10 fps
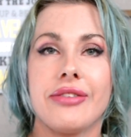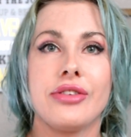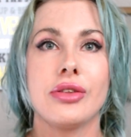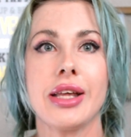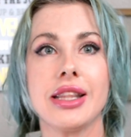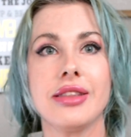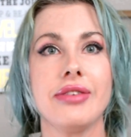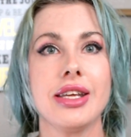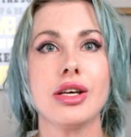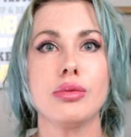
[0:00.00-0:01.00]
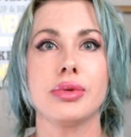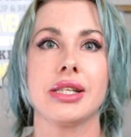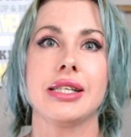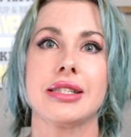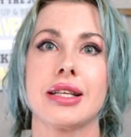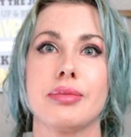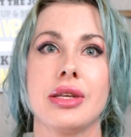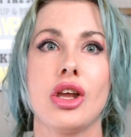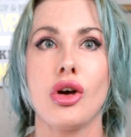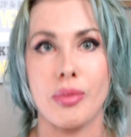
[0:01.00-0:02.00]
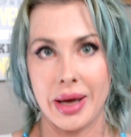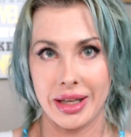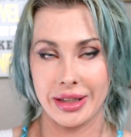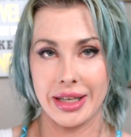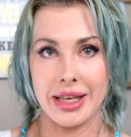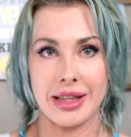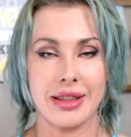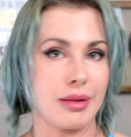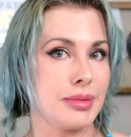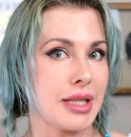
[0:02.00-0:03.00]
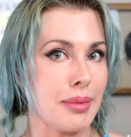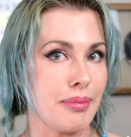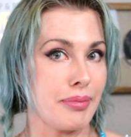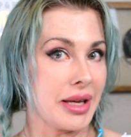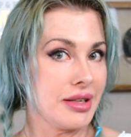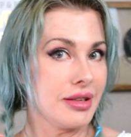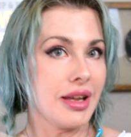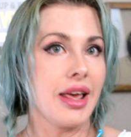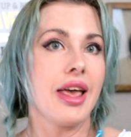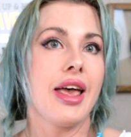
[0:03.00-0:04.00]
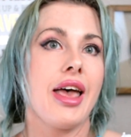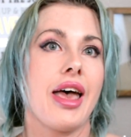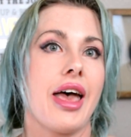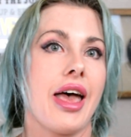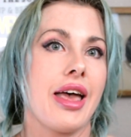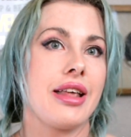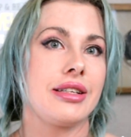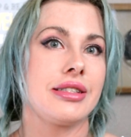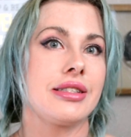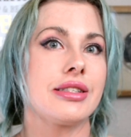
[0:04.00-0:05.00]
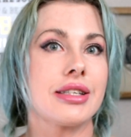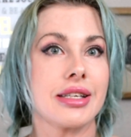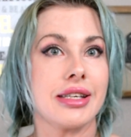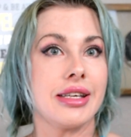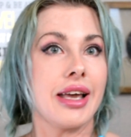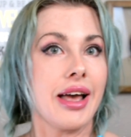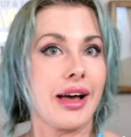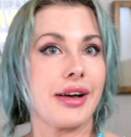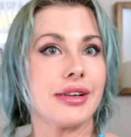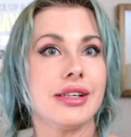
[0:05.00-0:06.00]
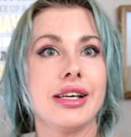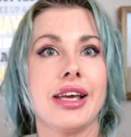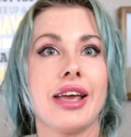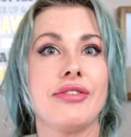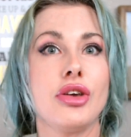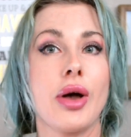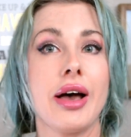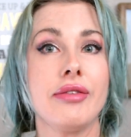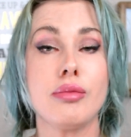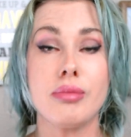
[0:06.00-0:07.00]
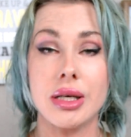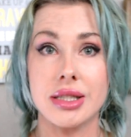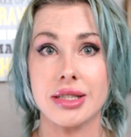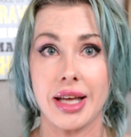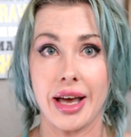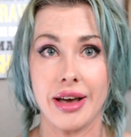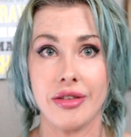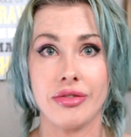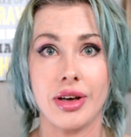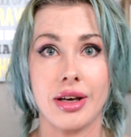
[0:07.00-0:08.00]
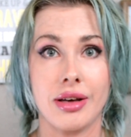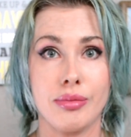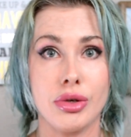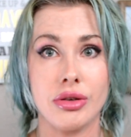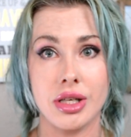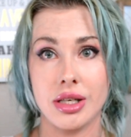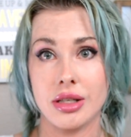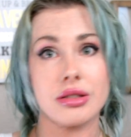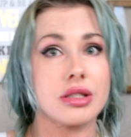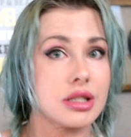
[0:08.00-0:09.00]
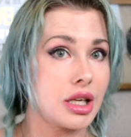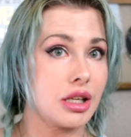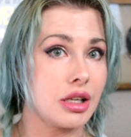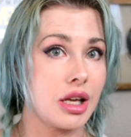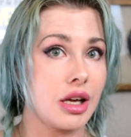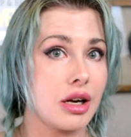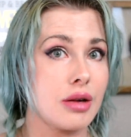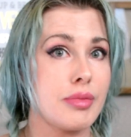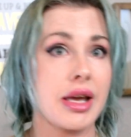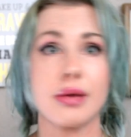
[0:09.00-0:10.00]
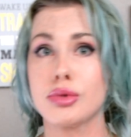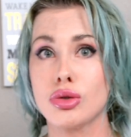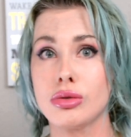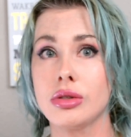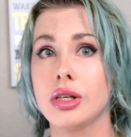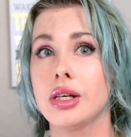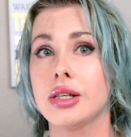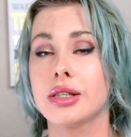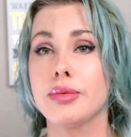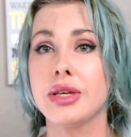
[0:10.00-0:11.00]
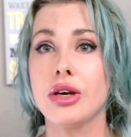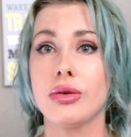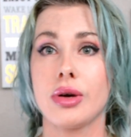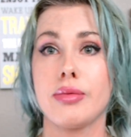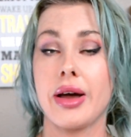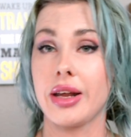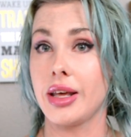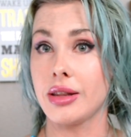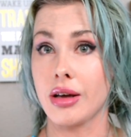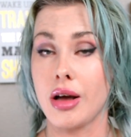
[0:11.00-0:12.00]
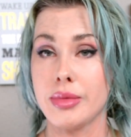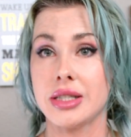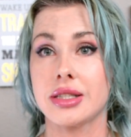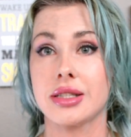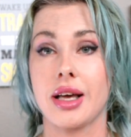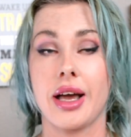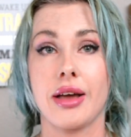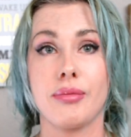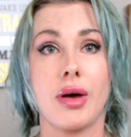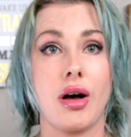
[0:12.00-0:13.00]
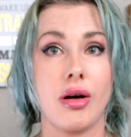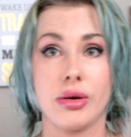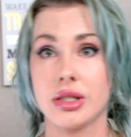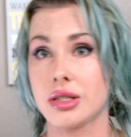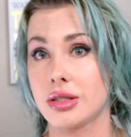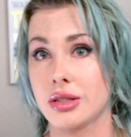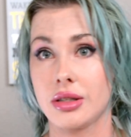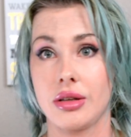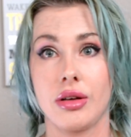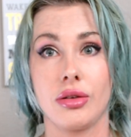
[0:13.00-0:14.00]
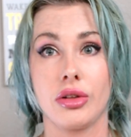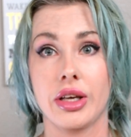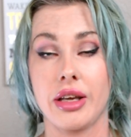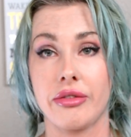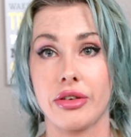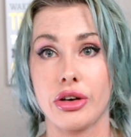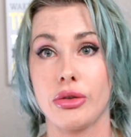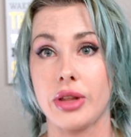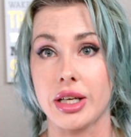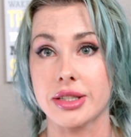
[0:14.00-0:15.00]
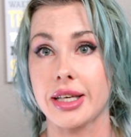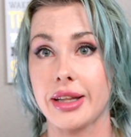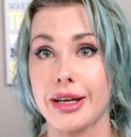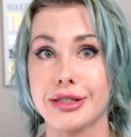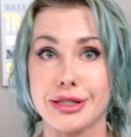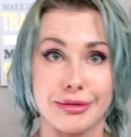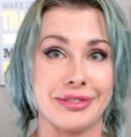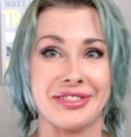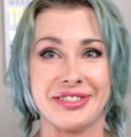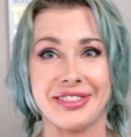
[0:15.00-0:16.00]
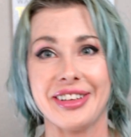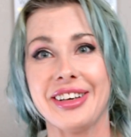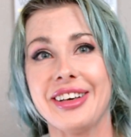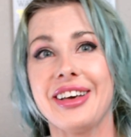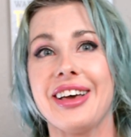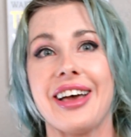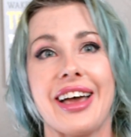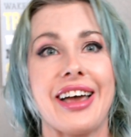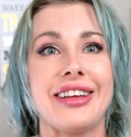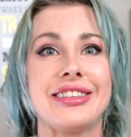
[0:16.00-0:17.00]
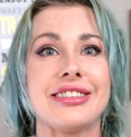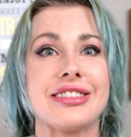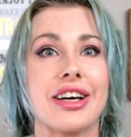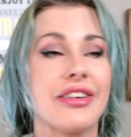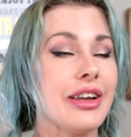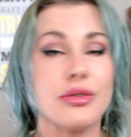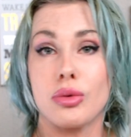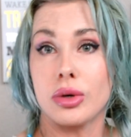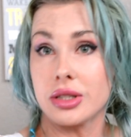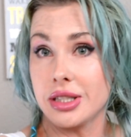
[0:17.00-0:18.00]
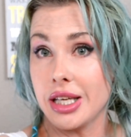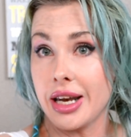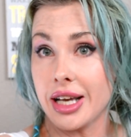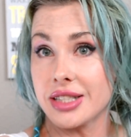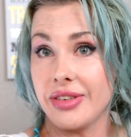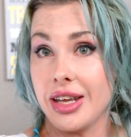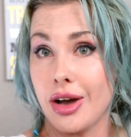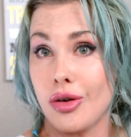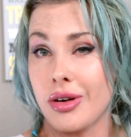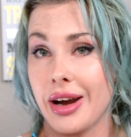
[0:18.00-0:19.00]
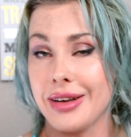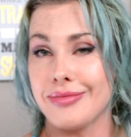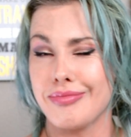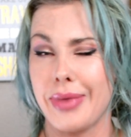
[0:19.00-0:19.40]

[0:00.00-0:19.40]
If you liked the video, please let me know by clicking the thumbs up button. And yeah, if you have a must-have beauty, skincare, makeup tool, let me know about it in the comments. I'm always looking for new things like that. And alright, we'll see you next video. Alright.